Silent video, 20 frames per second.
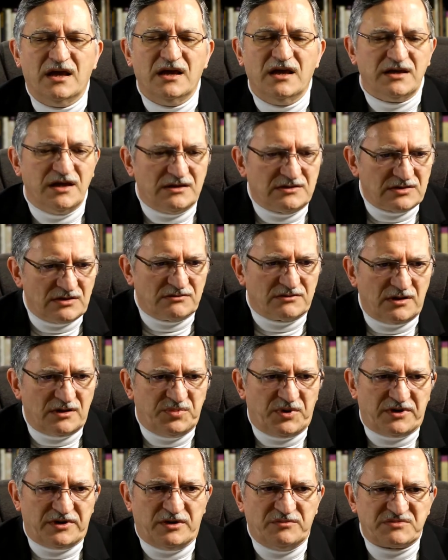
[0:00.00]
He took
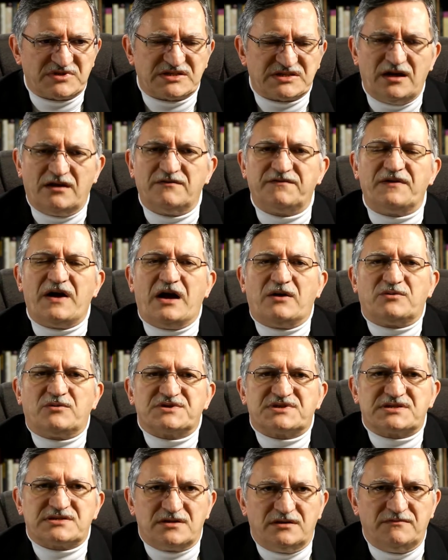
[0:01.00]
upon himself our
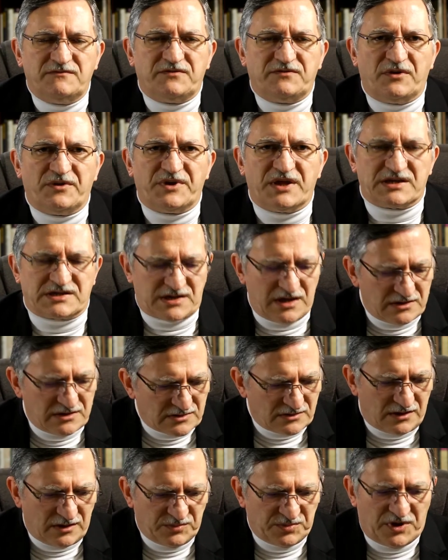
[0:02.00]
sinfulness. He
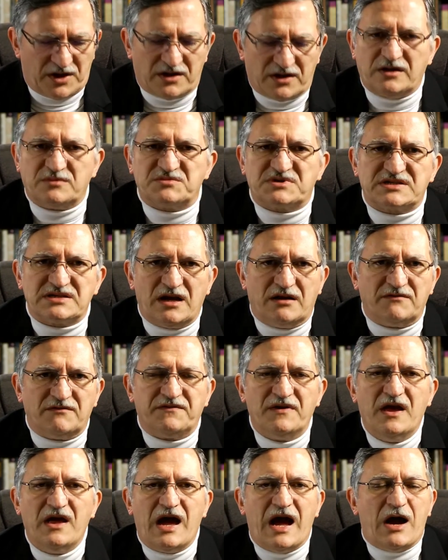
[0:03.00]
took upon
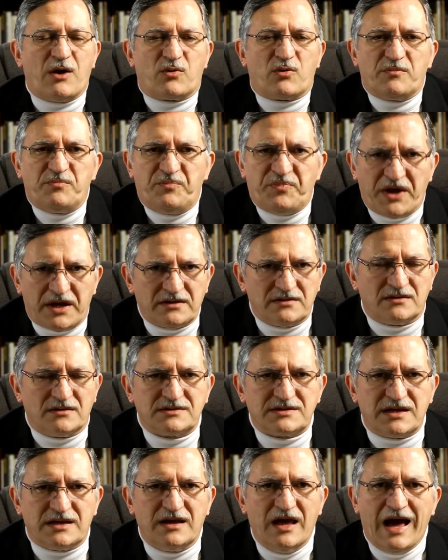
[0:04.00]
himself our
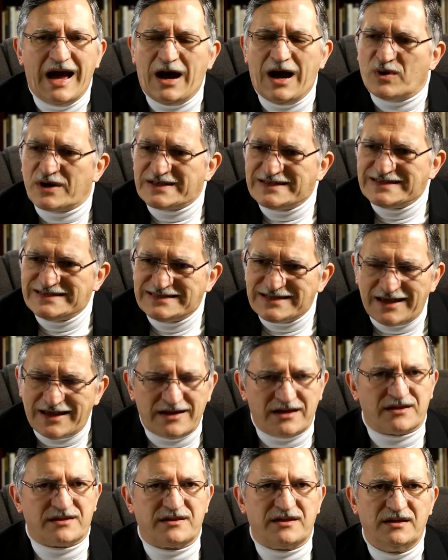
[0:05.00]
penalty, our
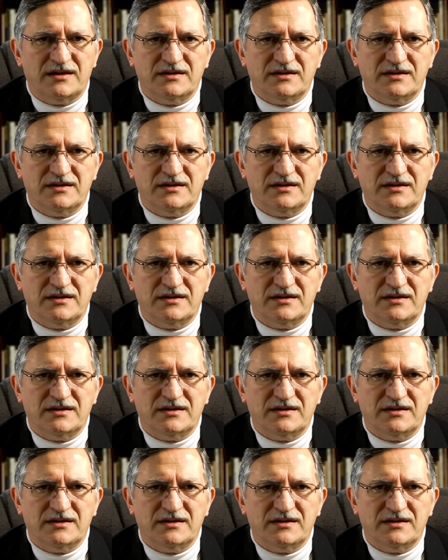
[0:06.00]
death,